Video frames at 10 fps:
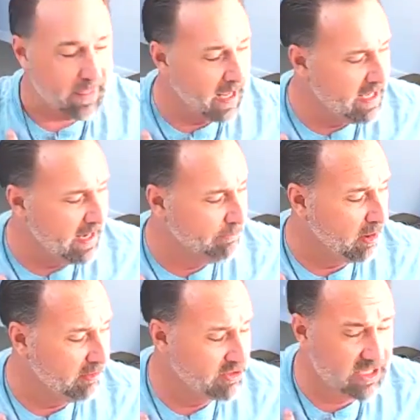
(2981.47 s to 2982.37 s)
Again, I
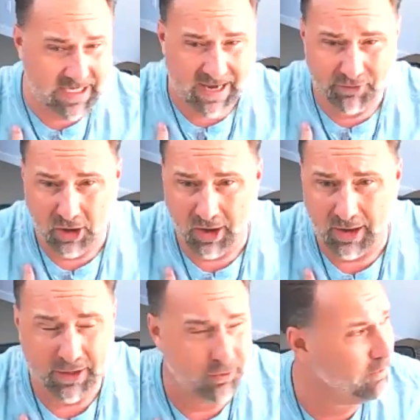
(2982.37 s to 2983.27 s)
apologize. I have a
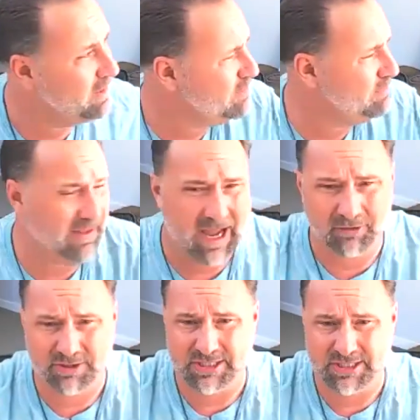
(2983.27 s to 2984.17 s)
cough. I don't know. It could be the
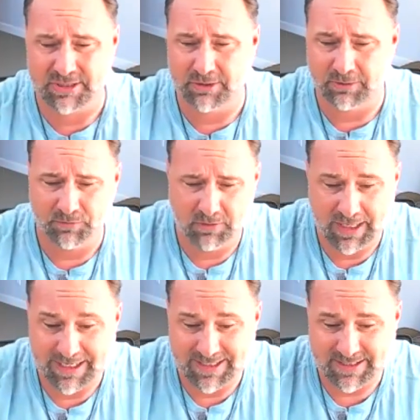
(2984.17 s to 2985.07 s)
allergies too.
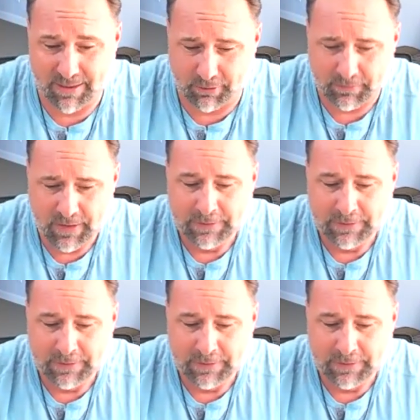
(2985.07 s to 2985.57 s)
It is summer.